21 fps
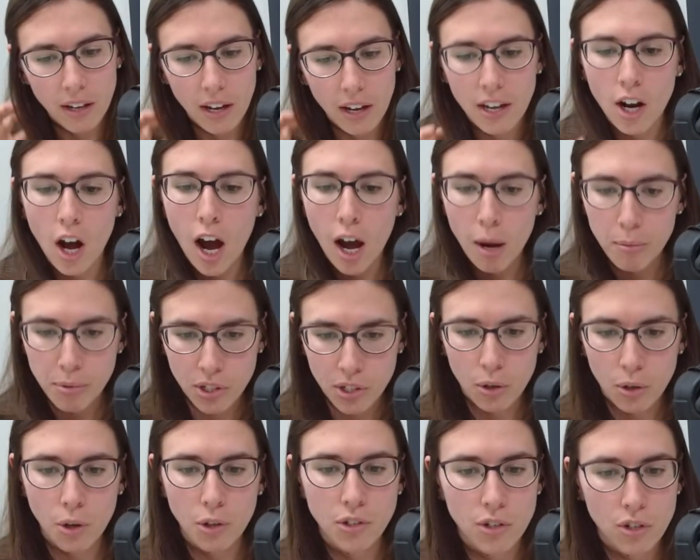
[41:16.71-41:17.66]
an
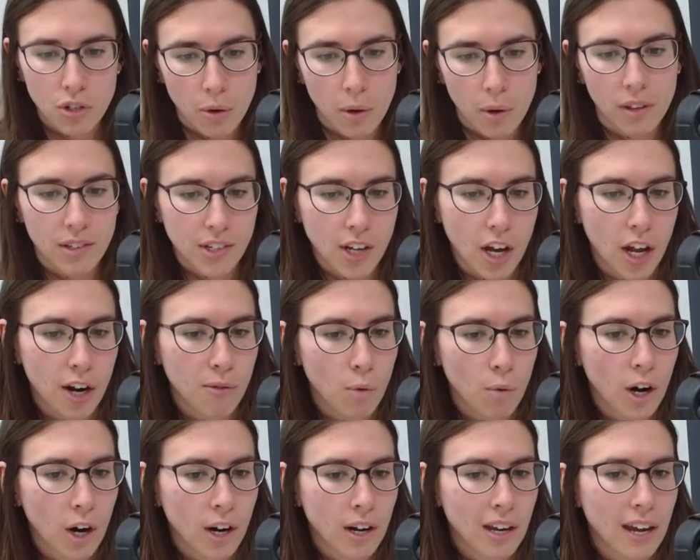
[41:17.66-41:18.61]
obstacle to doing this kind of
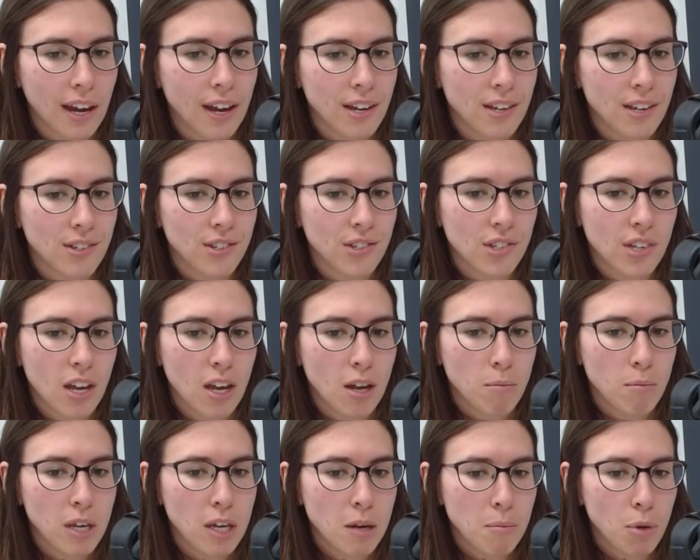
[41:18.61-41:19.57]
work is
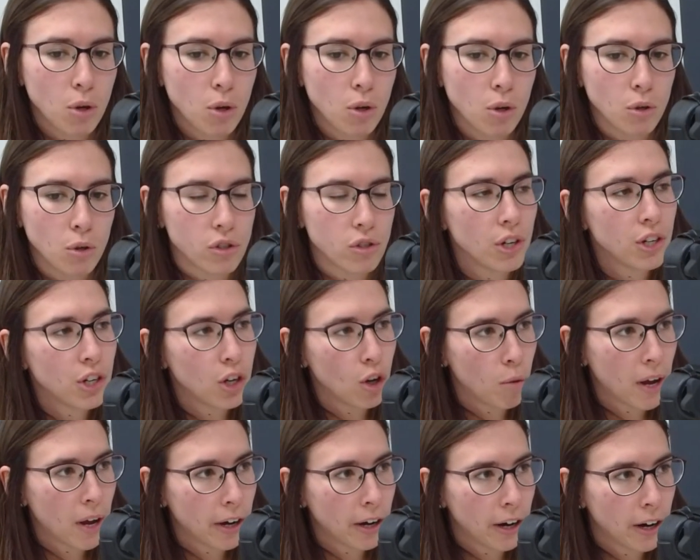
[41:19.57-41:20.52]
people who should
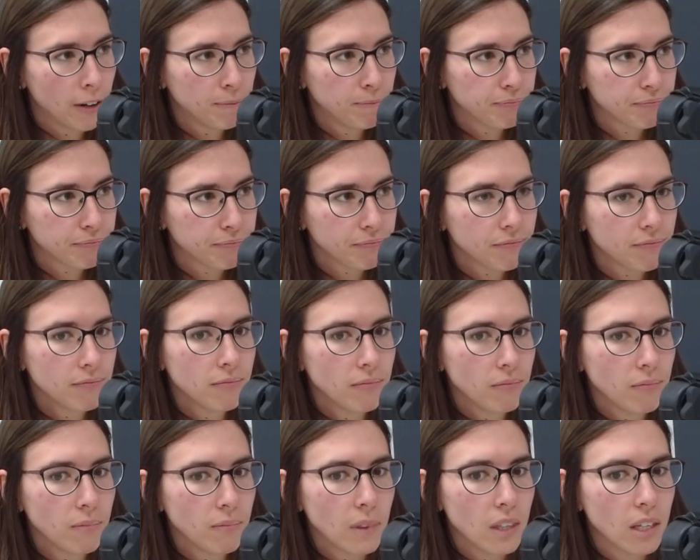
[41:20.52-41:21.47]
know better,
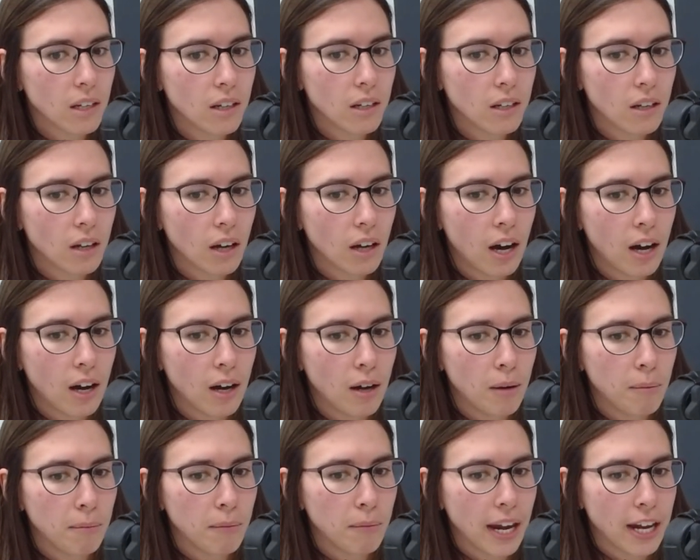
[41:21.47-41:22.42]

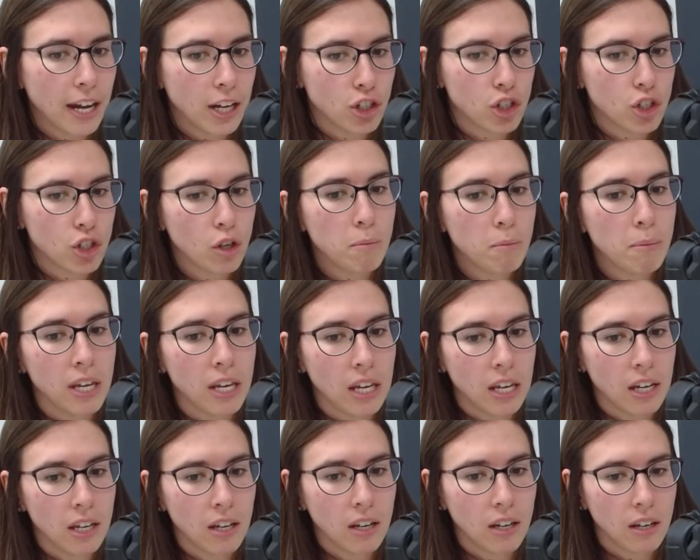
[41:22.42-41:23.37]
and should
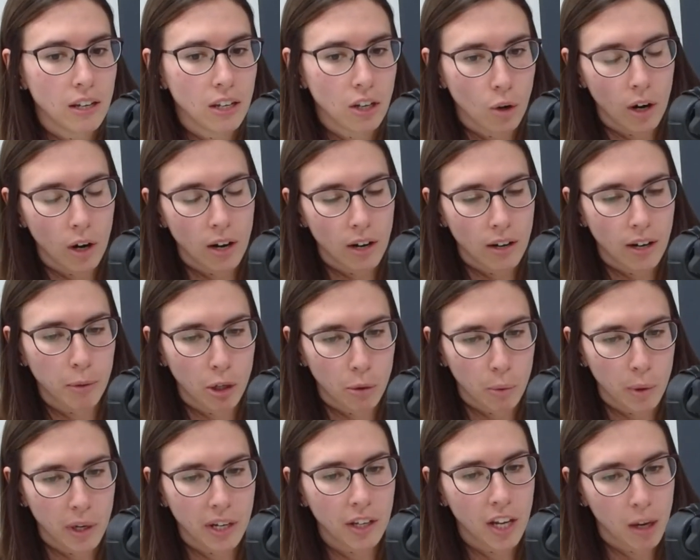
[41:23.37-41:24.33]
be I'm going
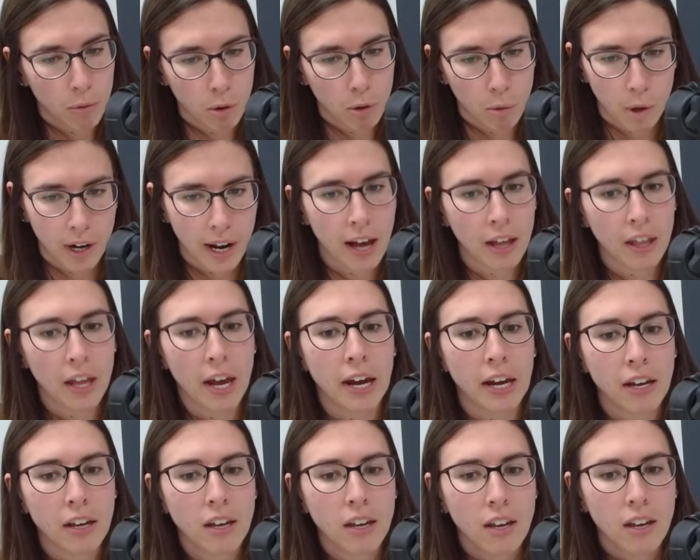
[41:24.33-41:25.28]
to reclaim the word
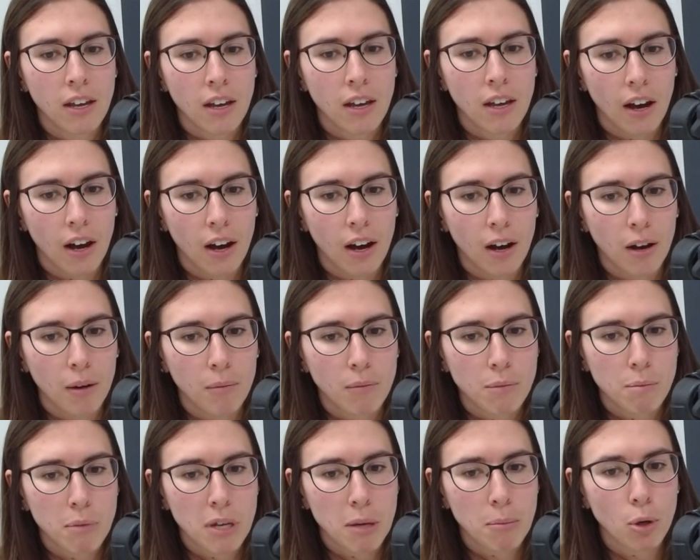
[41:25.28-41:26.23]
ally.
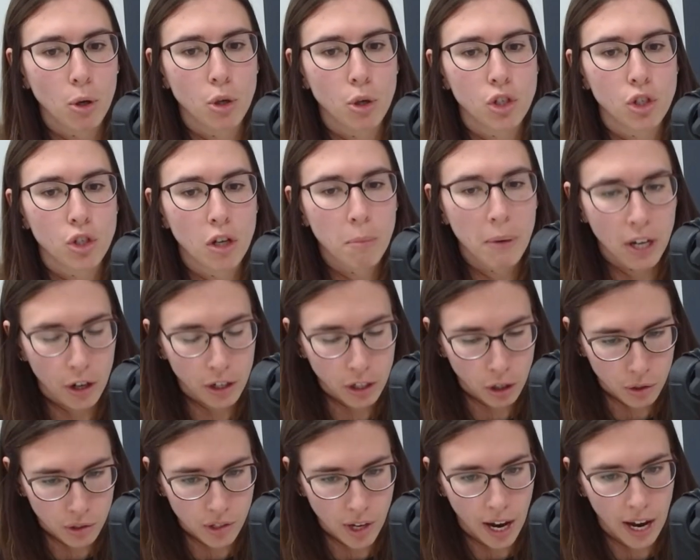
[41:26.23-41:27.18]
People who should be on
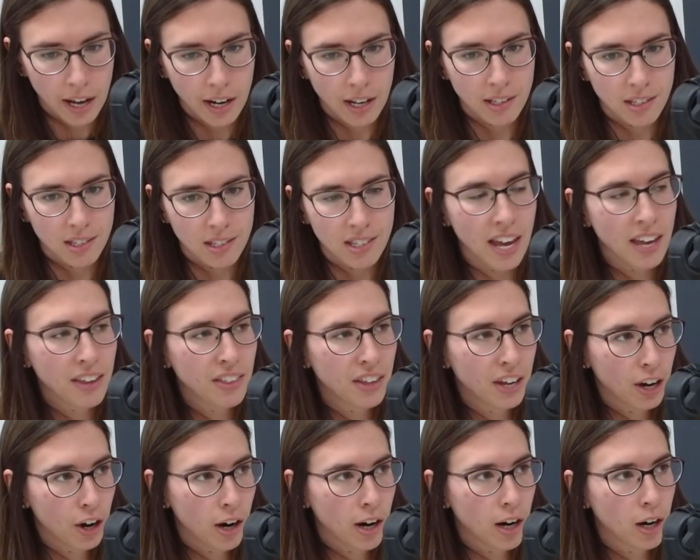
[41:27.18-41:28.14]
your side and say
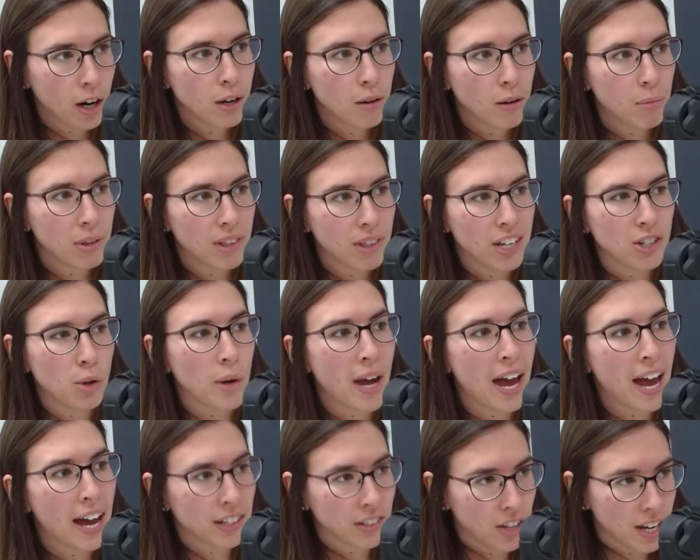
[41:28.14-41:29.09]
they are, but then don't
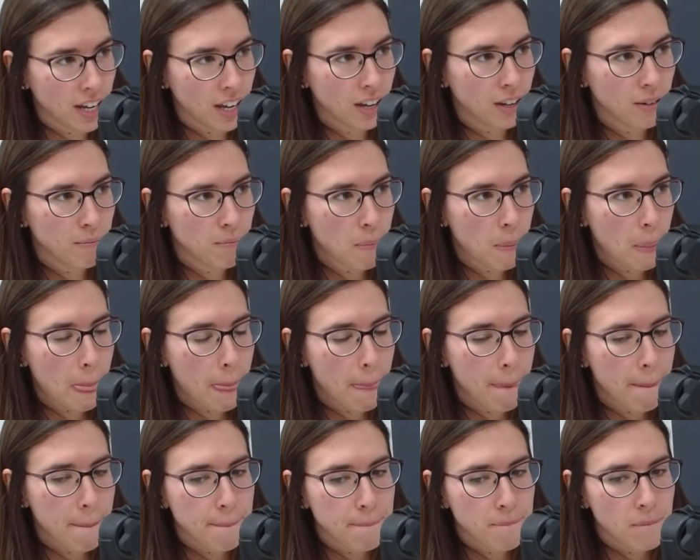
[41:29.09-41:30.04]
act like it.
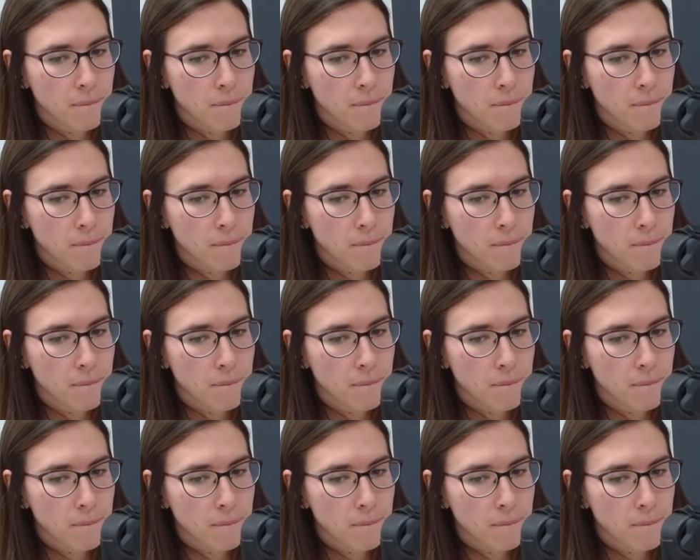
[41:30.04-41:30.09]
Yeah.